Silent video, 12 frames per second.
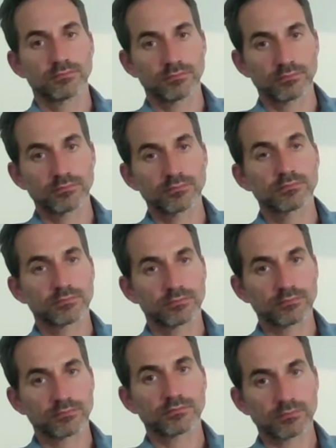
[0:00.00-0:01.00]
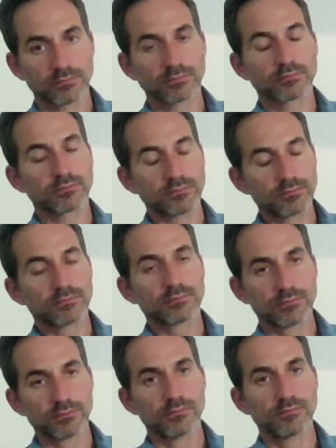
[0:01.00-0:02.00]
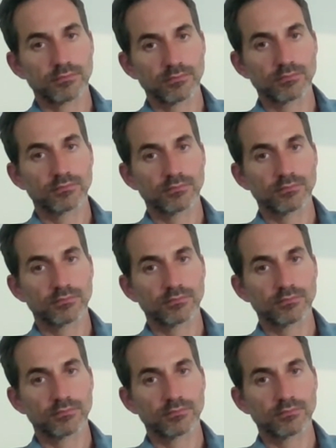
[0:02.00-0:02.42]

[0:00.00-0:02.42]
makes sense from a strategic perspective.